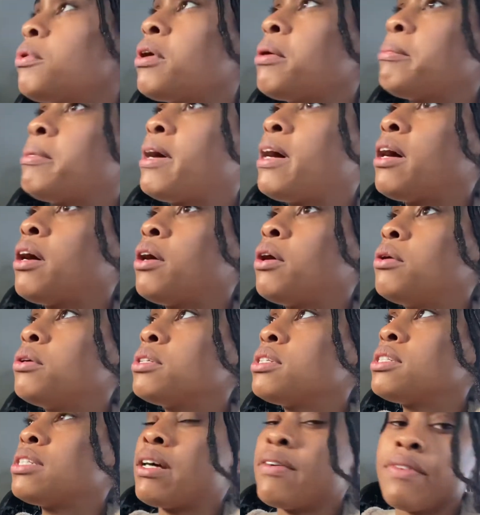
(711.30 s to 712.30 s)
about
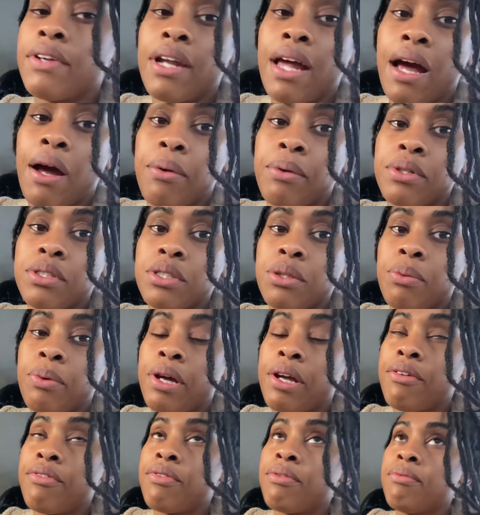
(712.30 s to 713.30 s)
7 hours
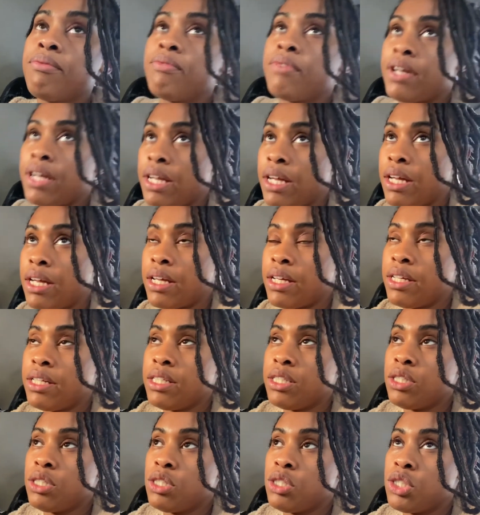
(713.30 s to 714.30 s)
away from
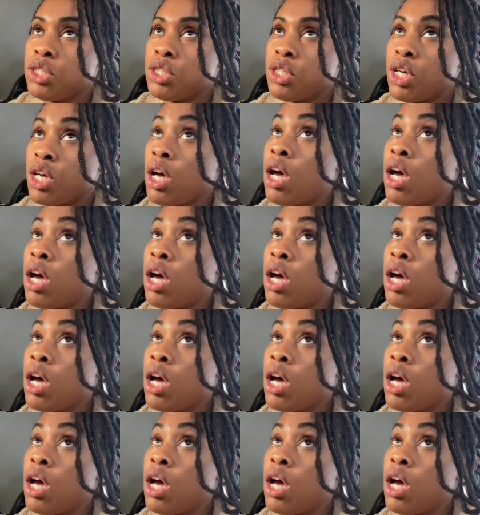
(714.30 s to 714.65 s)
Vegas,